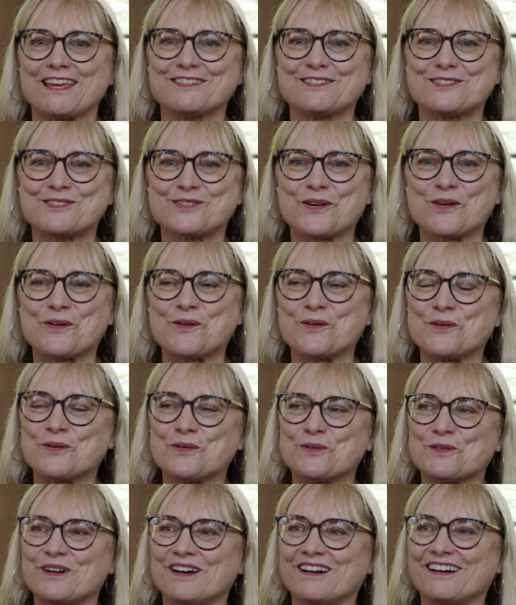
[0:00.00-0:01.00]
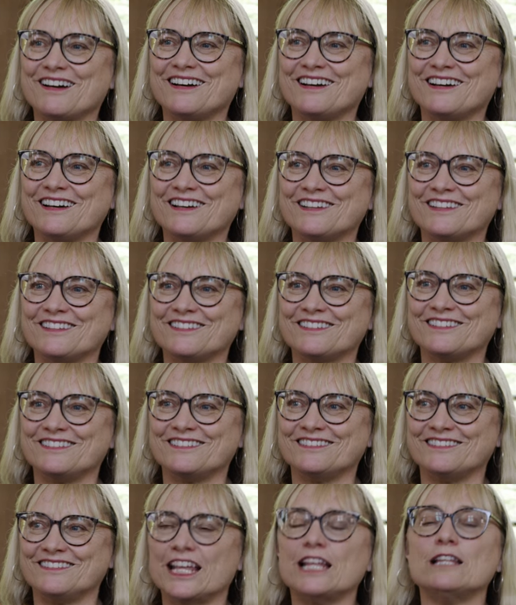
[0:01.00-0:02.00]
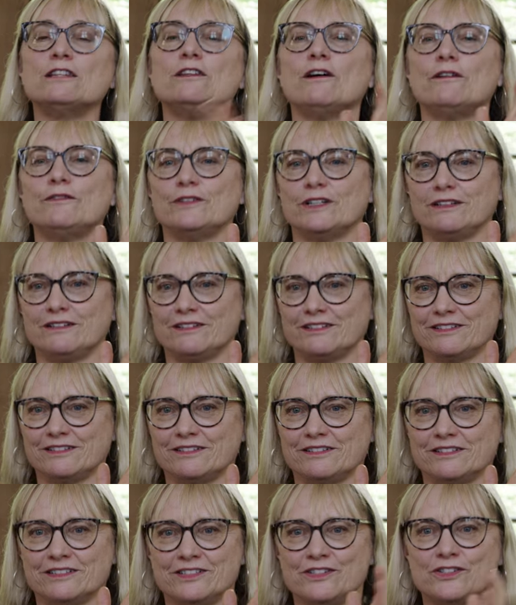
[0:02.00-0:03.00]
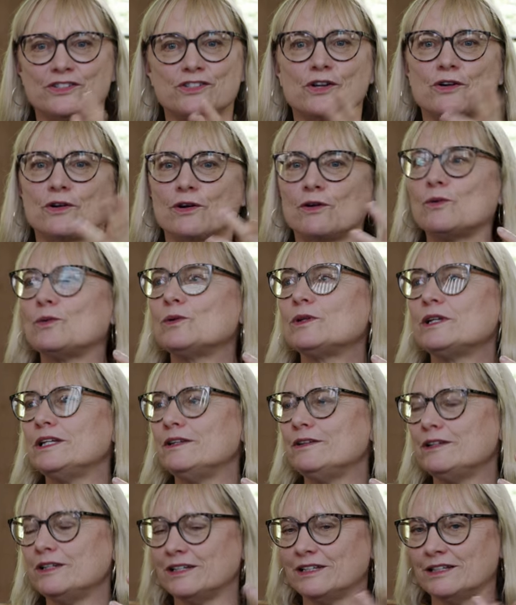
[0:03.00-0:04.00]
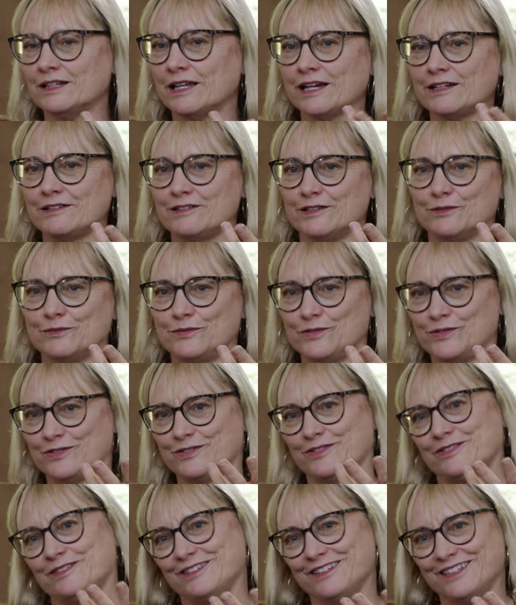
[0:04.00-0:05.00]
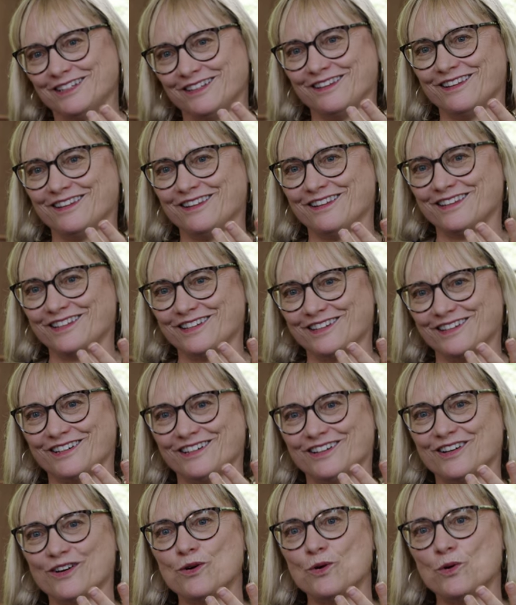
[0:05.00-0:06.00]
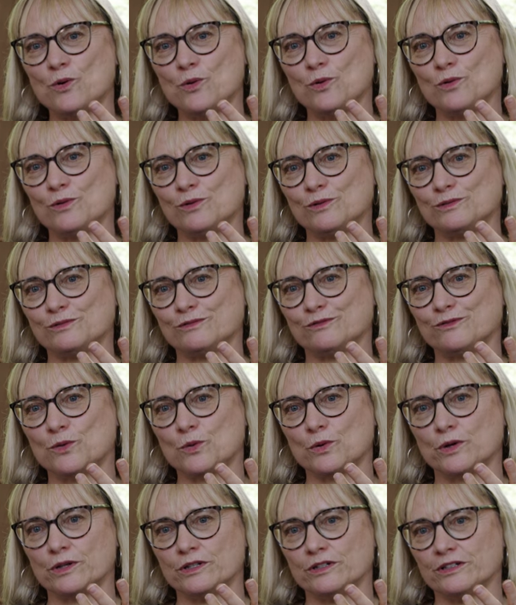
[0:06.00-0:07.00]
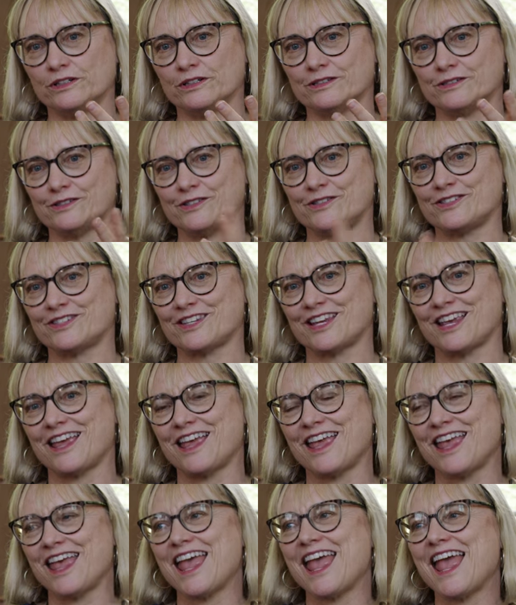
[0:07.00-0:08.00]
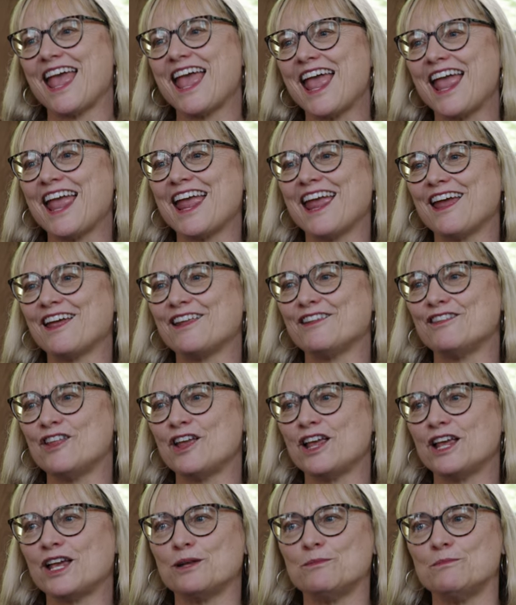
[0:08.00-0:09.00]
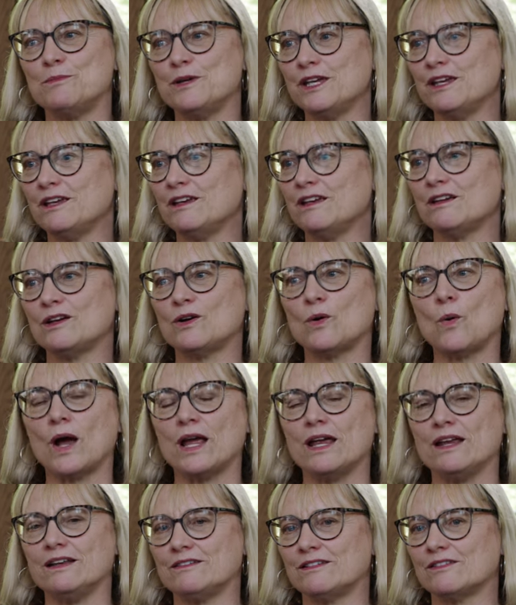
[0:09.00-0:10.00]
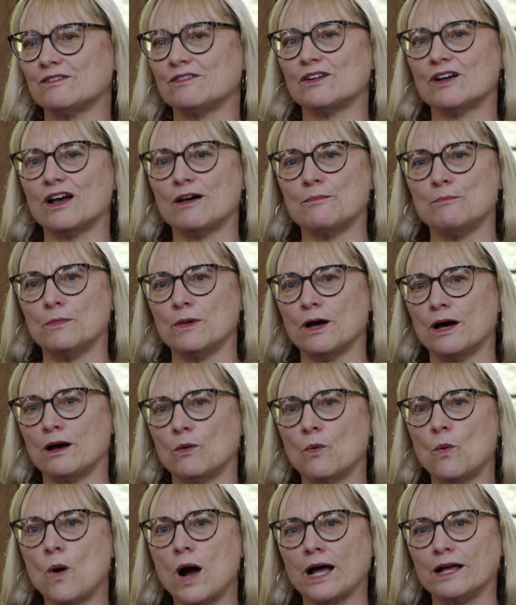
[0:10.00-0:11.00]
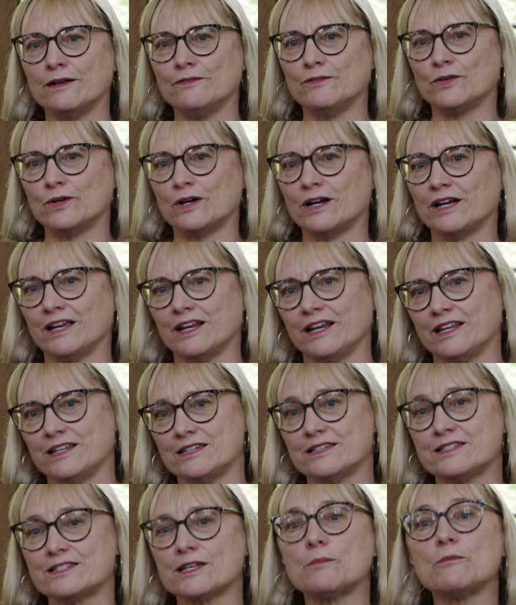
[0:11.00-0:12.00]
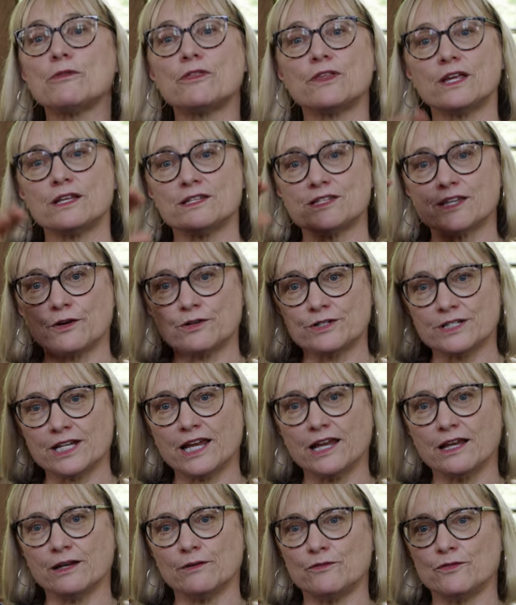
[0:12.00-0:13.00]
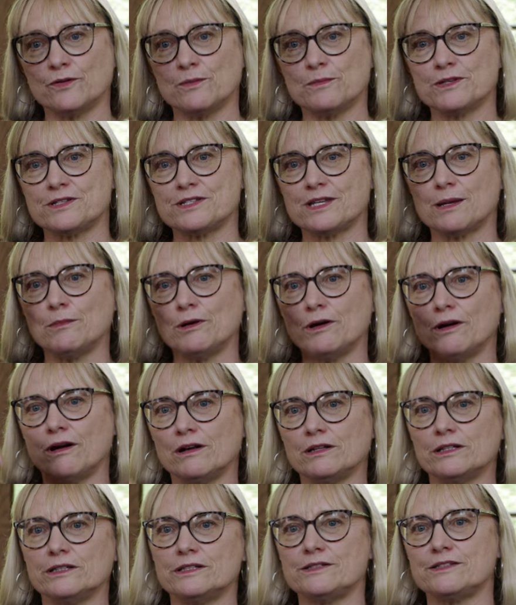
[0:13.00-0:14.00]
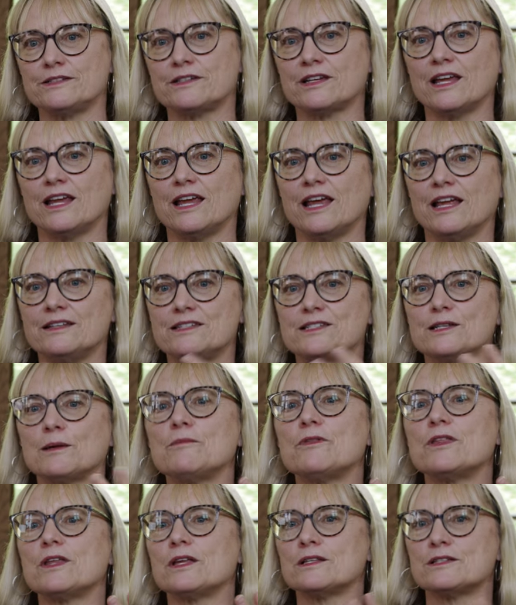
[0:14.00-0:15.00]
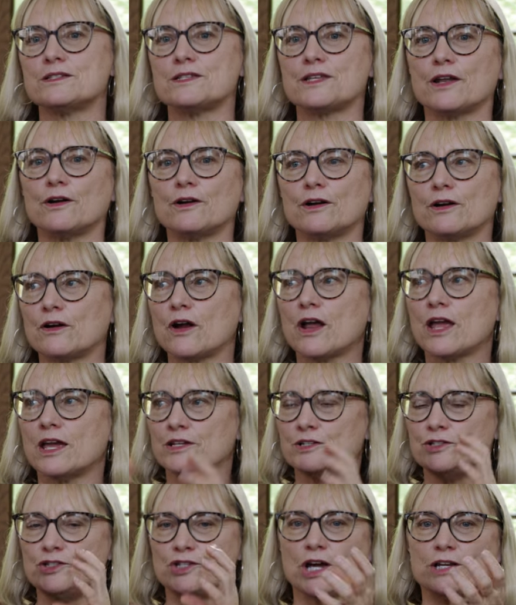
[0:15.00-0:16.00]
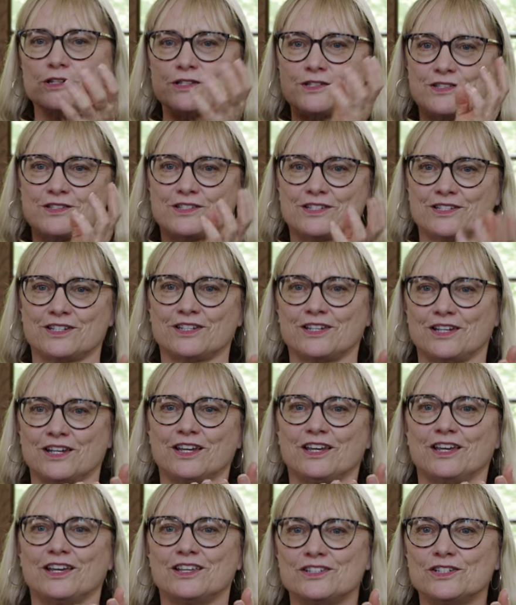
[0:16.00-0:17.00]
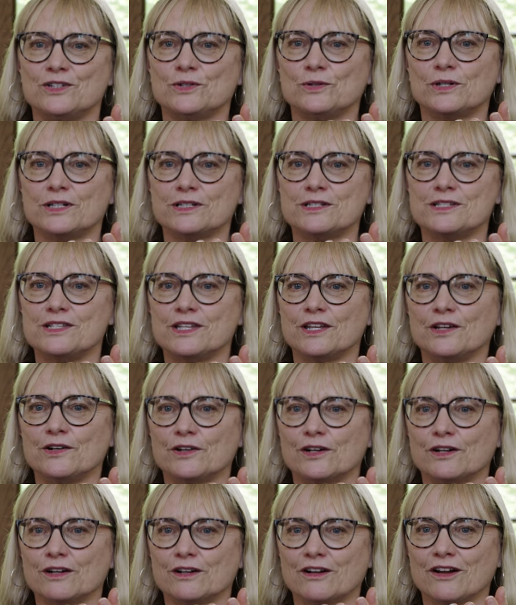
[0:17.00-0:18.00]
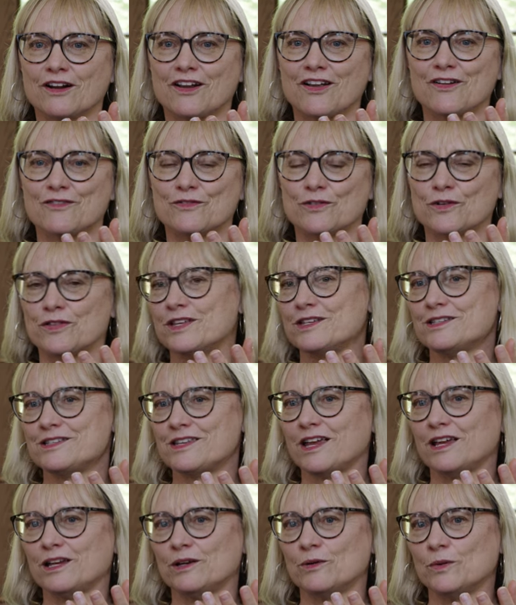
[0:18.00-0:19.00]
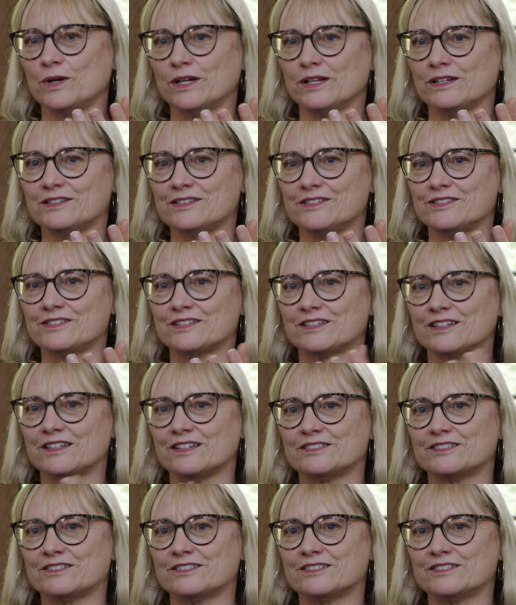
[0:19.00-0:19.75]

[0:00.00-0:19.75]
So uh, they love it. These are only electives in the whole four years, and they can be quite a, a wide variety. Some things that are taken from the seminar list, and some things that are just to consider for these eight weeks.